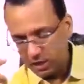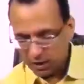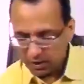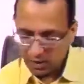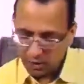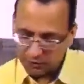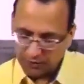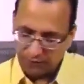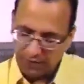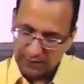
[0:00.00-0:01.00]
Now,
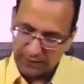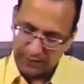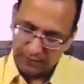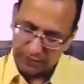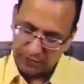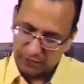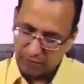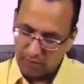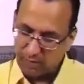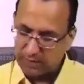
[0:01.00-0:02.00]
surfactant, which is
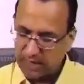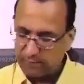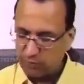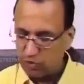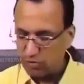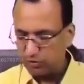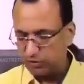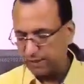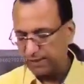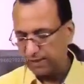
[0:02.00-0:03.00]
formed by type 2
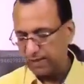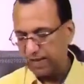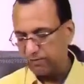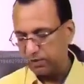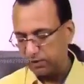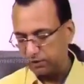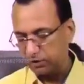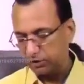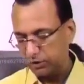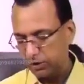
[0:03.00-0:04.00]
pneumocyte in the
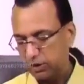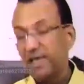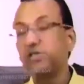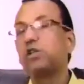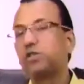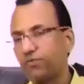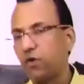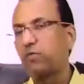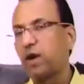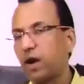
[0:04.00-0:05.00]
alveolus, is also
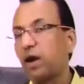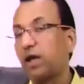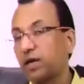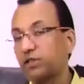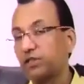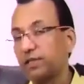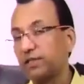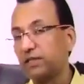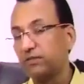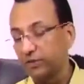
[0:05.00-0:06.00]
formed by Clara
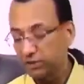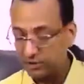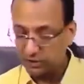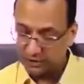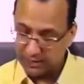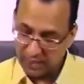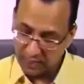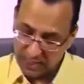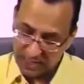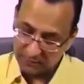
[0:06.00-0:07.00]
cell, which are seen in
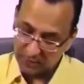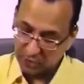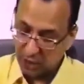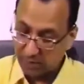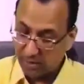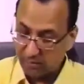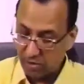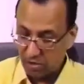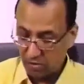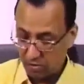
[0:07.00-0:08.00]
the terminal
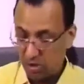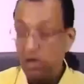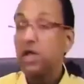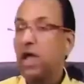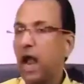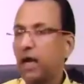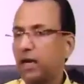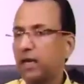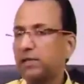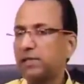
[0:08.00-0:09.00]
bronchiole. And
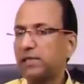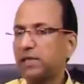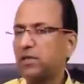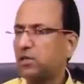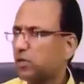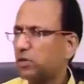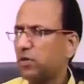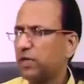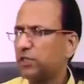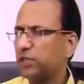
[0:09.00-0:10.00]
Clara cells are not
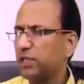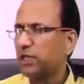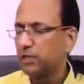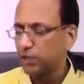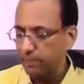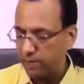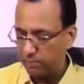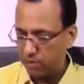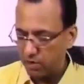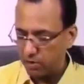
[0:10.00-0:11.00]
only seen in the terminal
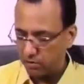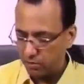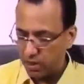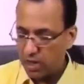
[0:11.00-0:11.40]
bronchiole,